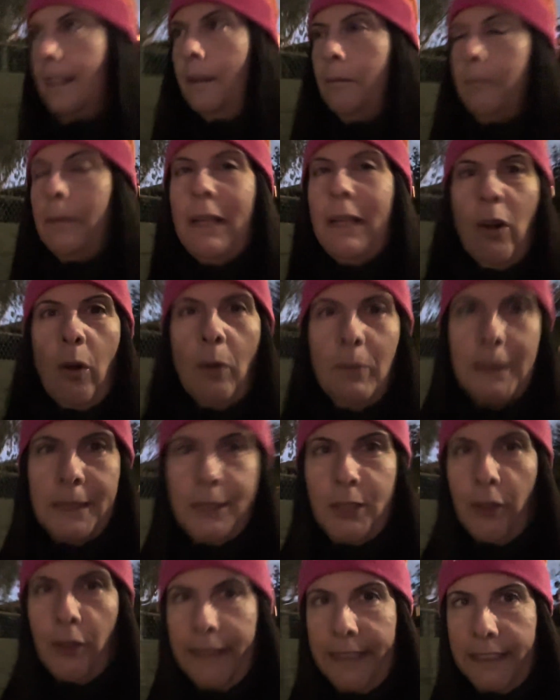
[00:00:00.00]
My arm is
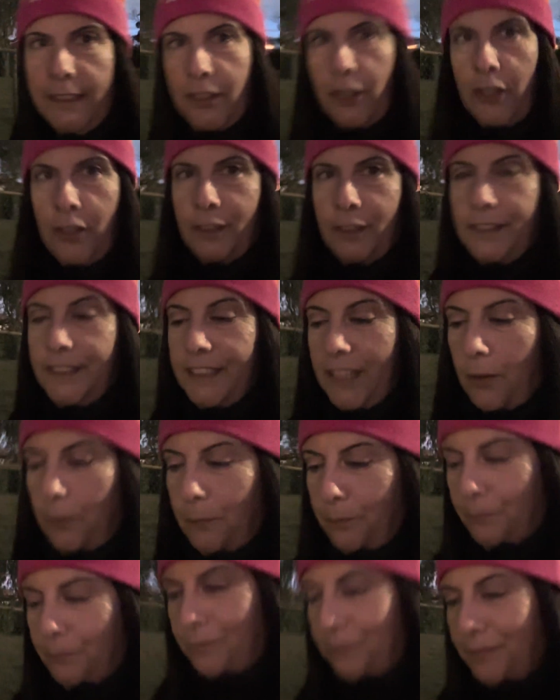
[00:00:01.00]
starting to hurt. So
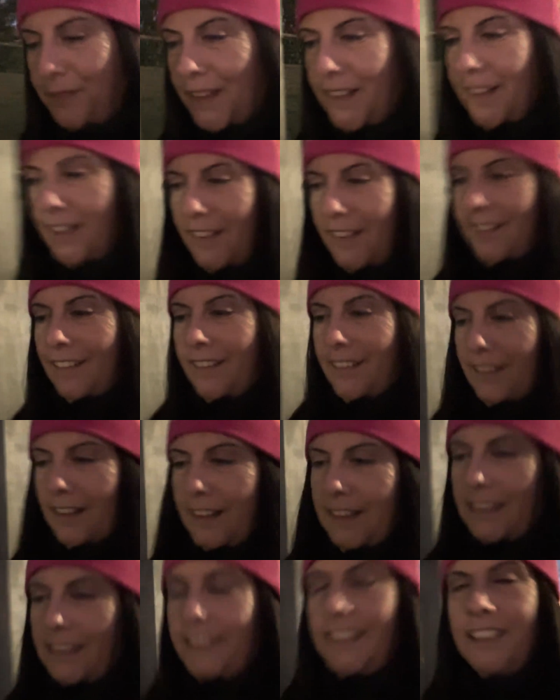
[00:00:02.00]

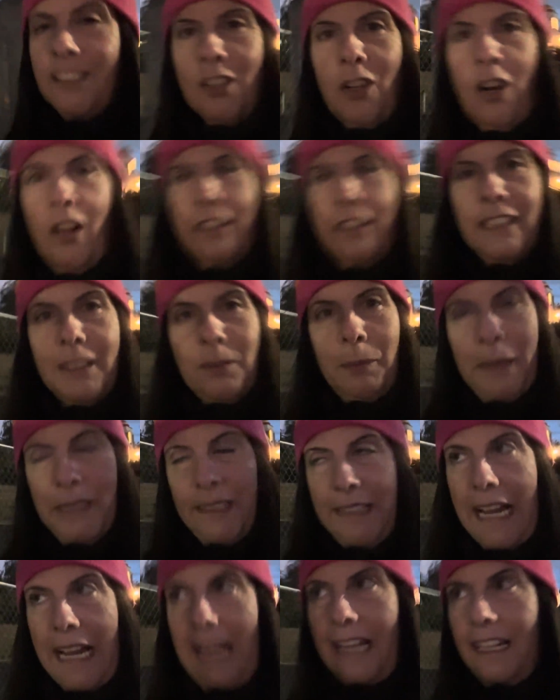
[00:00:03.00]
I was going to call this one a
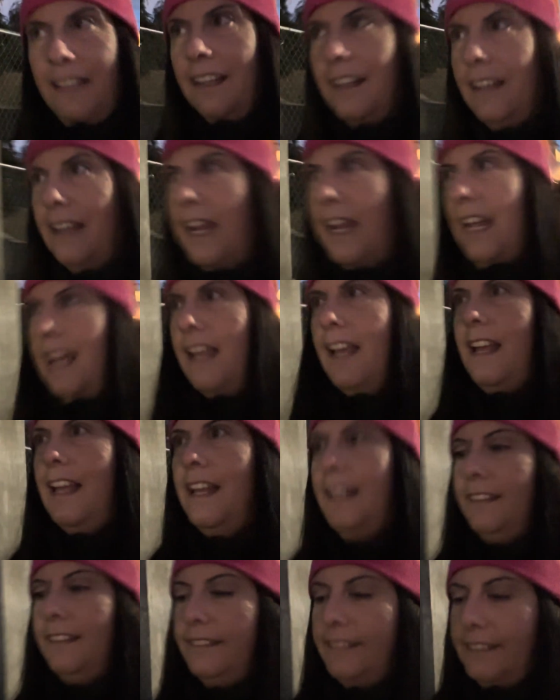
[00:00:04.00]
day
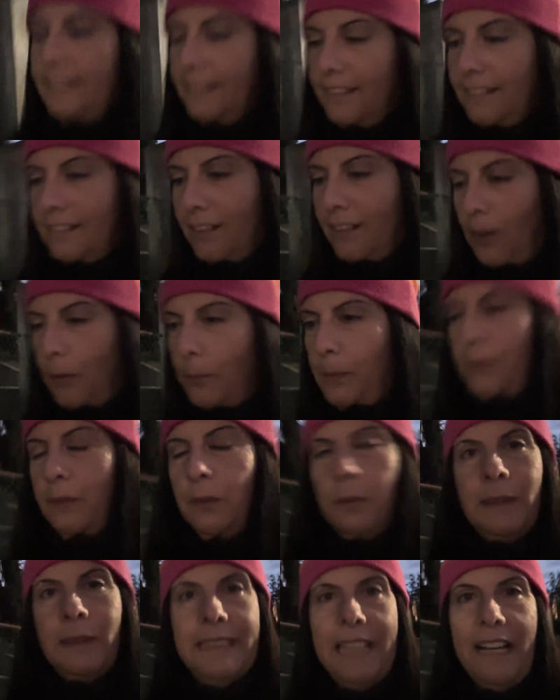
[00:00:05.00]
and hope
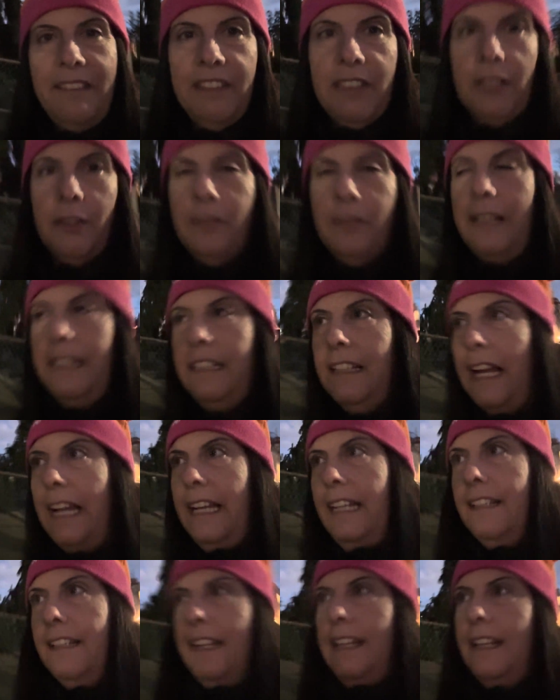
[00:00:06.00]
everyone's having a great
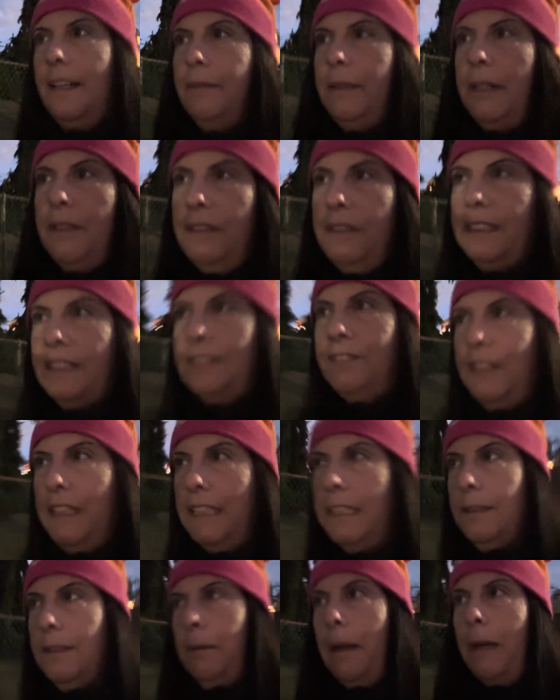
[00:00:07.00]
night. And I'm going to just
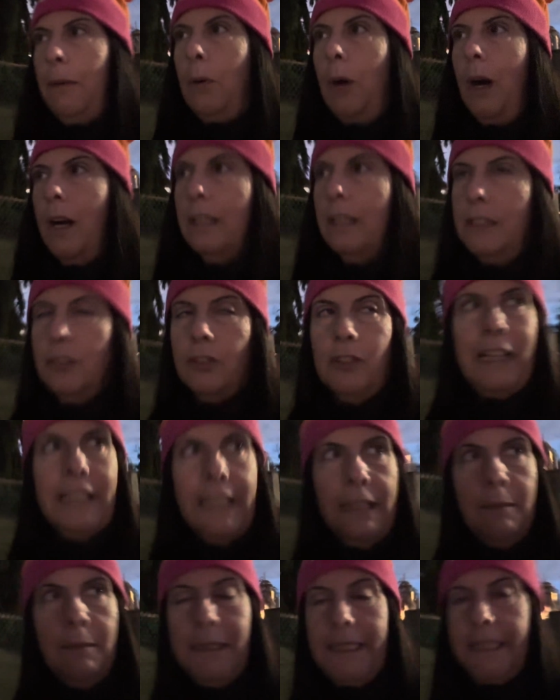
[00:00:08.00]
finish my walk and try to
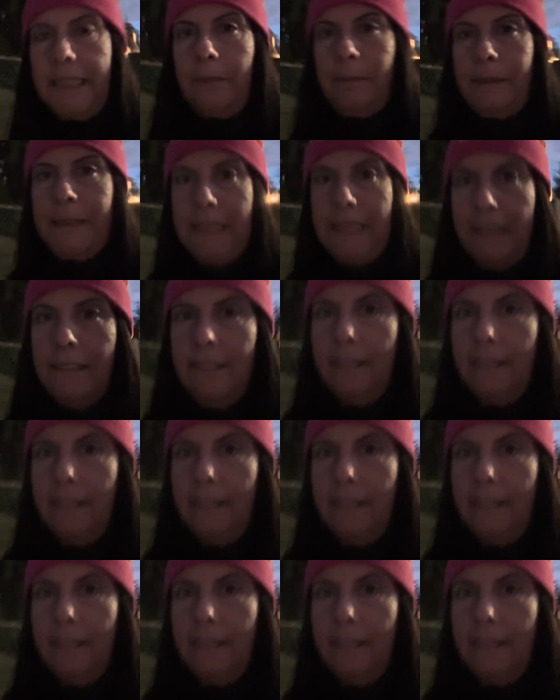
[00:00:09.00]
get my steps in.